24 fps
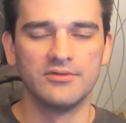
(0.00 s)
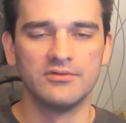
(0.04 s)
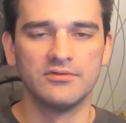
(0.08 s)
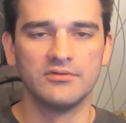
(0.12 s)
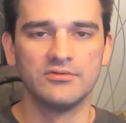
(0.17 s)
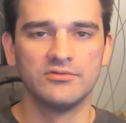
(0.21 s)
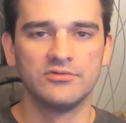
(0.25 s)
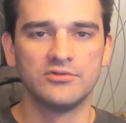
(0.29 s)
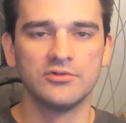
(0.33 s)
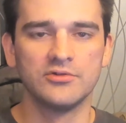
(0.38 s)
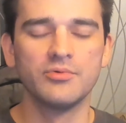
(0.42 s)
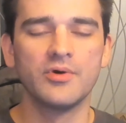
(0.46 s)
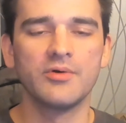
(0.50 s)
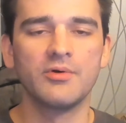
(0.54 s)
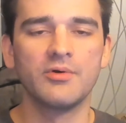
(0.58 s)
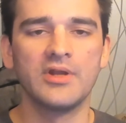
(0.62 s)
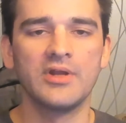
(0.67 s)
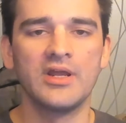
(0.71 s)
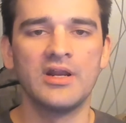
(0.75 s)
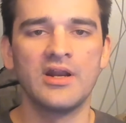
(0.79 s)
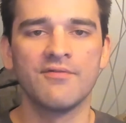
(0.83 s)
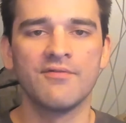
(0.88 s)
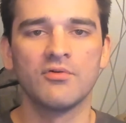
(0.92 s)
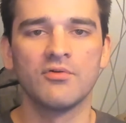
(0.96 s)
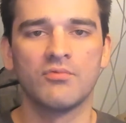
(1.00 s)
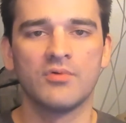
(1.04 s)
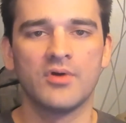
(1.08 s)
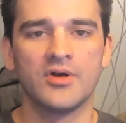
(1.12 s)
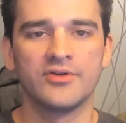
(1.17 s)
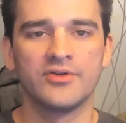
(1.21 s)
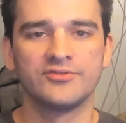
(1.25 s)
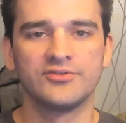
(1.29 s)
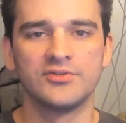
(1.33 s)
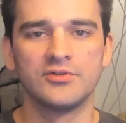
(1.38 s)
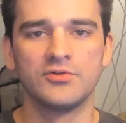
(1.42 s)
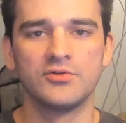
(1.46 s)
do whatever it
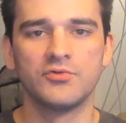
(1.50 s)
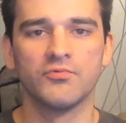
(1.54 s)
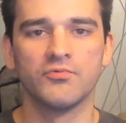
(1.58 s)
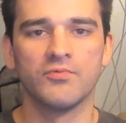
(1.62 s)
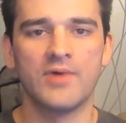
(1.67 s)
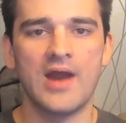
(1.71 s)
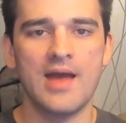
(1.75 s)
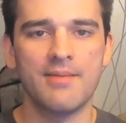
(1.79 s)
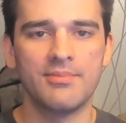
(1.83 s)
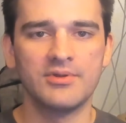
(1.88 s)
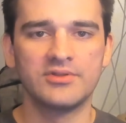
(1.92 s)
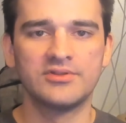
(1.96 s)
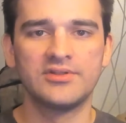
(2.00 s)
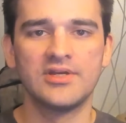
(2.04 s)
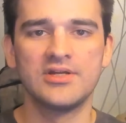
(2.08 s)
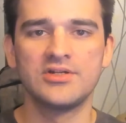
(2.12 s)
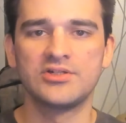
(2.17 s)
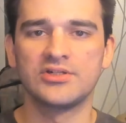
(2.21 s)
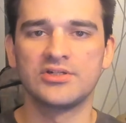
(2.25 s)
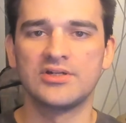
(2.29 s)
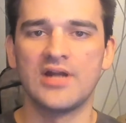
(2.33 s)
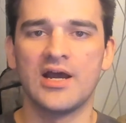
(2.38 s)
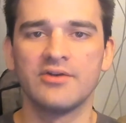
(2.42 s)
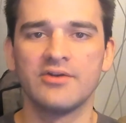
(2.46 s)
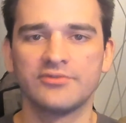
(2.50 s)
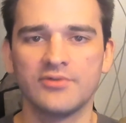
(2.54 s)
was to grab attention.